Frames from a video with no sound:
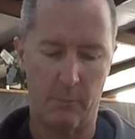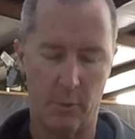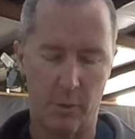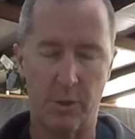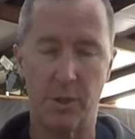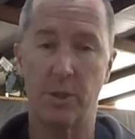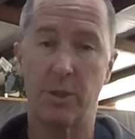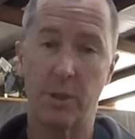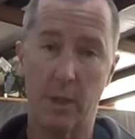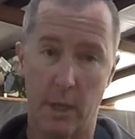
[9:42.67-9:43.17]

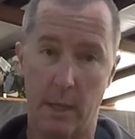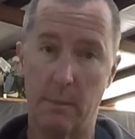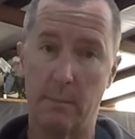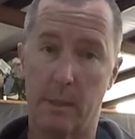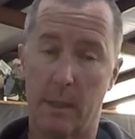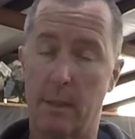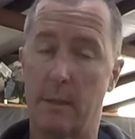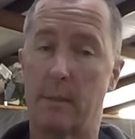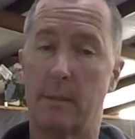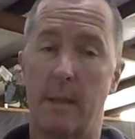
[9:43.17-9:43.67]
which is good
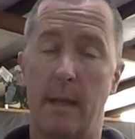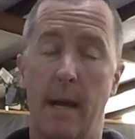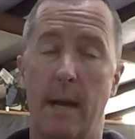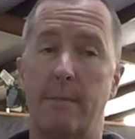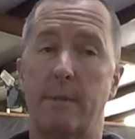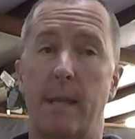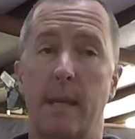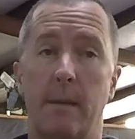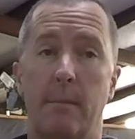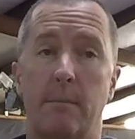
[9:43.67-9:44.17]
because
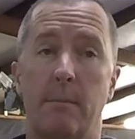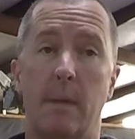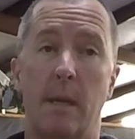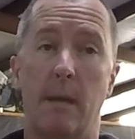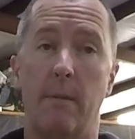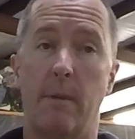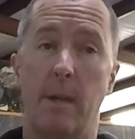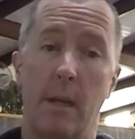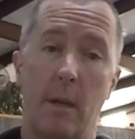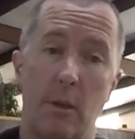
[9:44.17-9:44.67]
I've said in
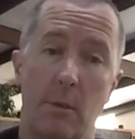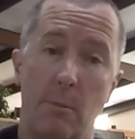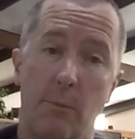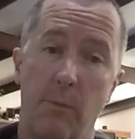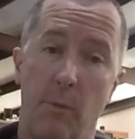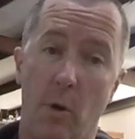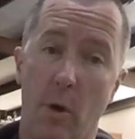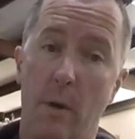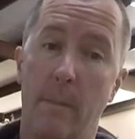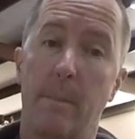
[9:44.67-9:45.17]
many videos
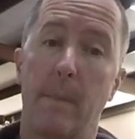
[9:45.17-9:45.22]
before,